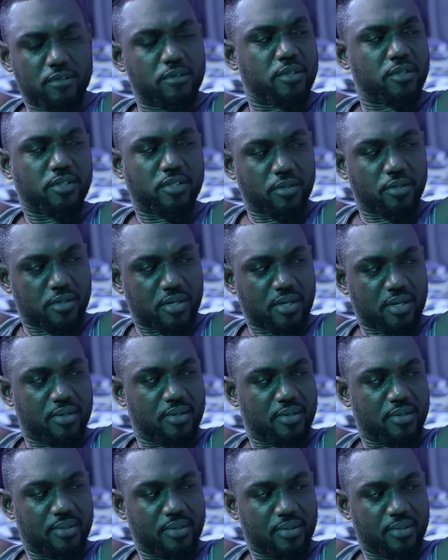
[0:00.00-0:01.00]
You're joking.
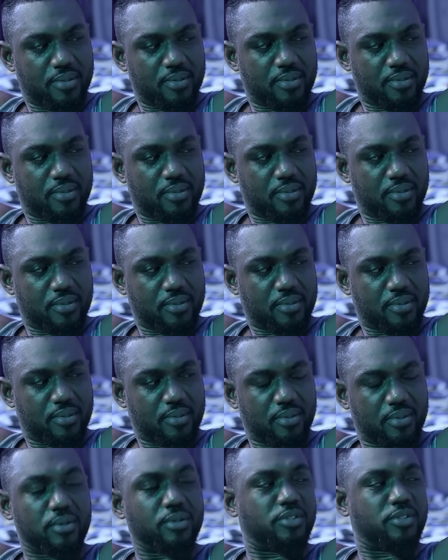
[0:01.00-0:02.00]

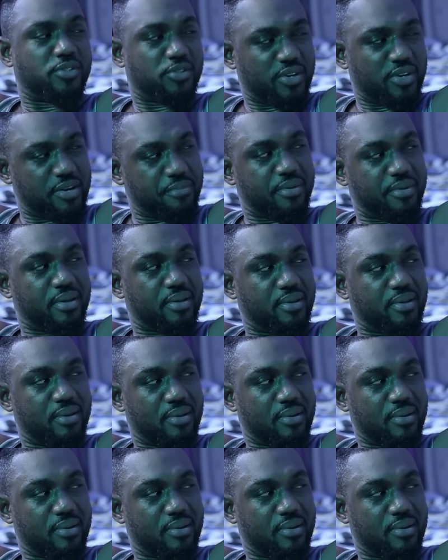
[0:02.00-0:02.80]
You're dreaming.